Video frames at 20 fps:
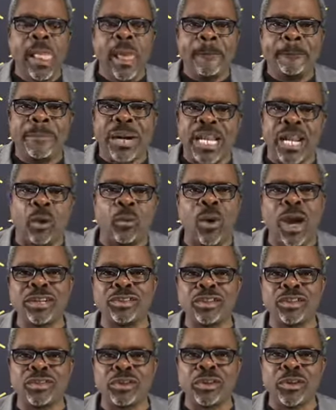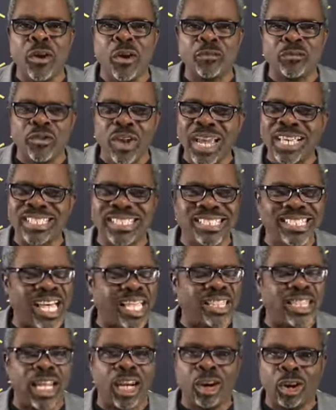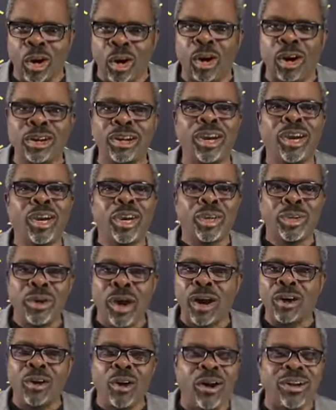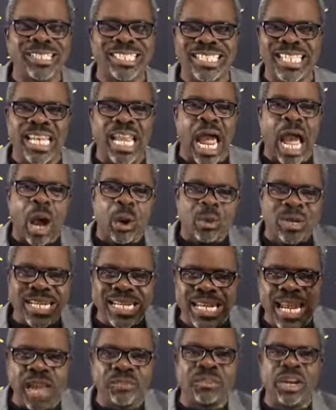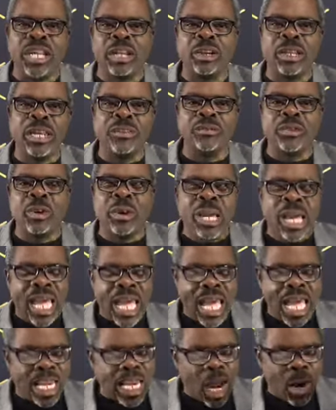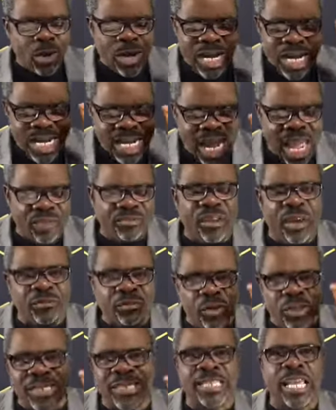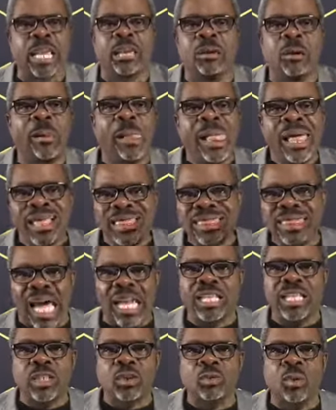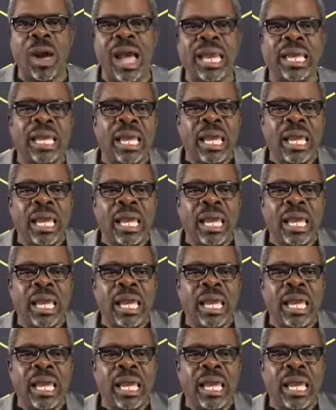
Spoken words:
But I want you to know, friends, that the Lord your God said, "I will never leave you and I will never forsake you." That is why,